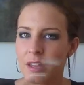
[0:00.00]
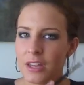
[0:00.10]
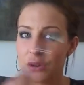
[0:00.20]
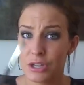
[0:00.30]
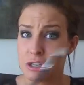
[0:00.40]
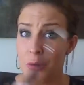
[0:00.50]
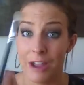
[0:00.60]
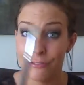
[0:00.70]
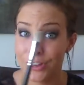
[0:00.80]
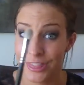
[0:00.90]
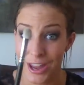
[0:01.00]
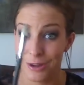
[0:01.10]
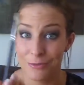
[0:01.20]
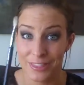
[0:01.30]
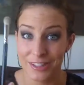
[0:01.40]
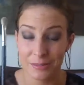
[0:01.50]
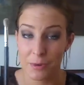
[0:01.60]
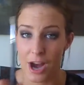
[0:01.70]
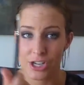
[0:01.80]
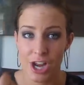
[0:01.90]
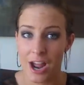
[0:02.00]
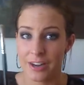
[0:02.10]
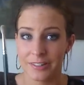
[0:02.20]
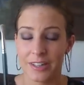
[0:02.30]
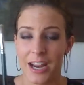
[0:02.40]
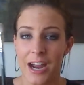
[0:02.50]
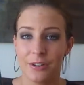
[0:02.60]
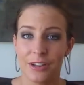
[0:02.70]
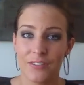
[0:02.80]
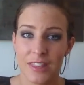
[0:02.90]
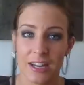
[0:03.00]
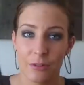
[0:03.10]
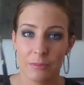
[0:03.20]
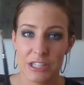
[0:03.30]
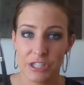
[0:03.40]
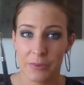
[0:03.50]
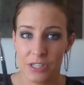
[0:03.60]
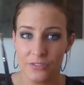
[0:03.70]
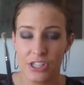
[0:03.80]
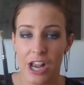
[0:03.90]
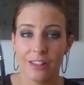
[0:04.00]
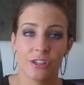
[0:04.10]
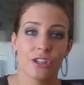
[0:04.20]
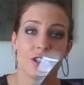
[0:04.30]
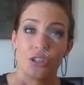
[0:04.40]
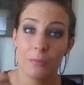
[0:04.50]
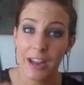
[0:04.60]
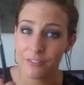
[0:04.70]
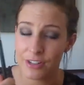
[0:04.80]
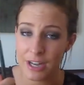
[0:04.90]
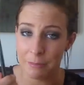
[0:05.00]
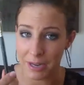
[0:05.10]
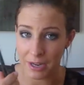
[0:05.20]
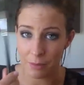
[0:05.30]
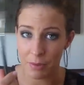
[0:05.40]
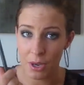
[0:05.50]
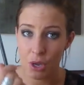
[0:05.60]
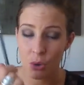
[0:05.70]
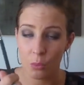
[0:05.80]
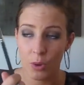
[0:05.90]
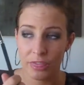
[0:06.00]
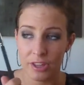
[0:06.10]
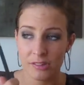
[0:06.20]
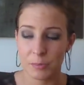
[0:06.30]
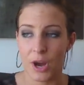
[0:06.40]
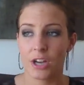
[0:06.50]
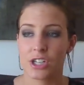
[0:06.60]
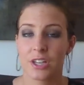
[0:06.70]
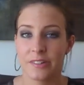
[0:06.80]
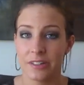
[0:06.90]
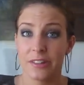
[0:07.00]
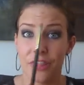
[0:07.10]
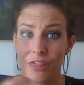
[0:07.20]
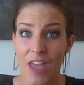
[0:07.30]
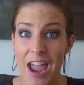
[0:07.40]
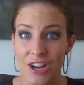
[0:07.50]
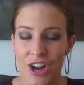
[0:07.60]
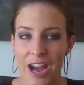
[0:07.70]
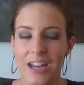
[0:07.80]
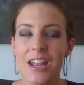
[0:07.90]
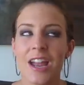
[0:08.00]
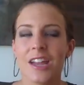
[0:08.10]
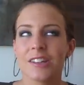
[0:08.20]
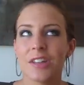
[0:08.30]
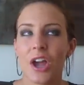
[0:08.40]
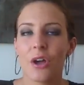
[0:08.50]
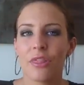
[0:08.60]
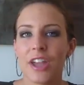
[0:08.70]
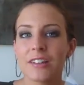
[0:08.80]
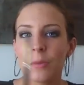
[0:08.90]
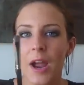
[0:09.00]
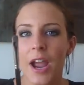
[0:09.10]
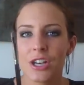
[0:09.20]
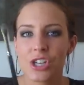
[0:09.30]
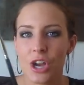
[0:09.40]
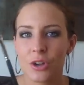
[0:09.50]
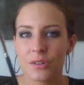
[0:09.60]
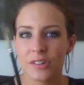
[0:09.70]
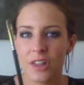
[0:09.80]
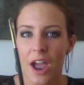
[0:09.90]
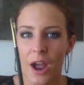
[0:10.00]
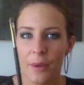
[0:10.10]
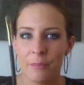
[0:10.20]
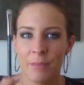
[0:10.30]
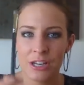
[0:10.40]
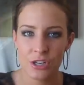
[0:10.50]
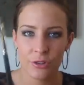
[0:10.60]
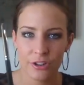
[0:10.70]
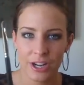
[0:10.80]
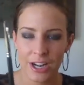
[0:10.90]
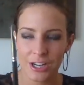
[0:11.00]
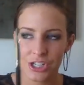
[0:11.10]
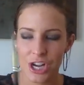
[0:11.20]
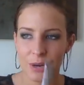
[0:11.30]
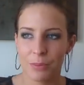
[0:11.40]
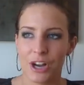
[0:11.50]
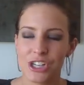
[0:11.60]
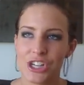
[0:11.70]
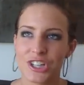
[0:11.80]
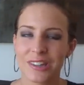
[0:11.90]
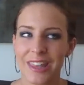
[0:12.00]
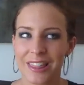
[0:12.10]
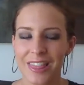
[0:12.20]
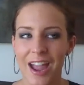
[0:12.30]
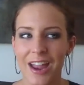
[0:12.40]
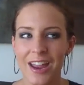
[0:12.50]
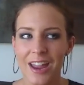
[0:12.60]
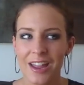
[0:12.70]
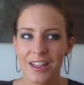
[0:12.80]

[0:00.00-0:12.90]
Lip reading: you can do everything with this brush. Honestly, I don't even think it would be too much of a challenge to do my everyday makeup with this brush because it's that great. So that's why I chose my 239 shader brush. I just think that,